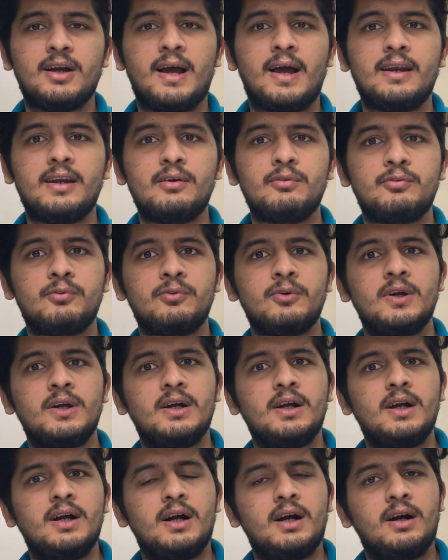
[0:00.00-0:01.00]
And if
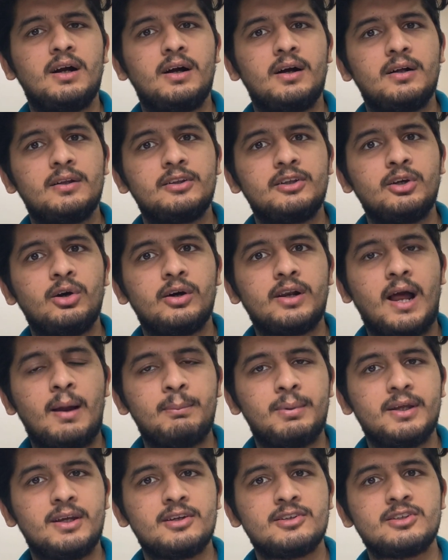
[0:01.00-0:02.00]
your
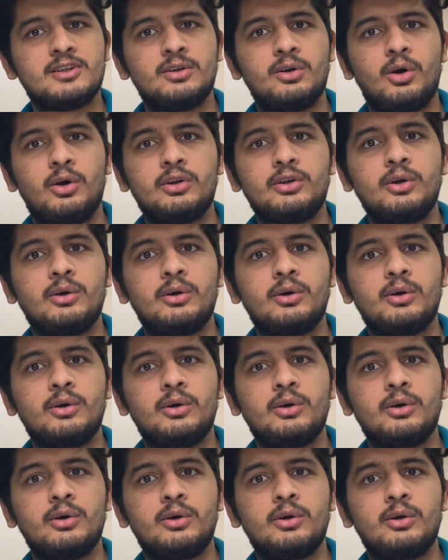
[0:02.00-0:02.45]
application or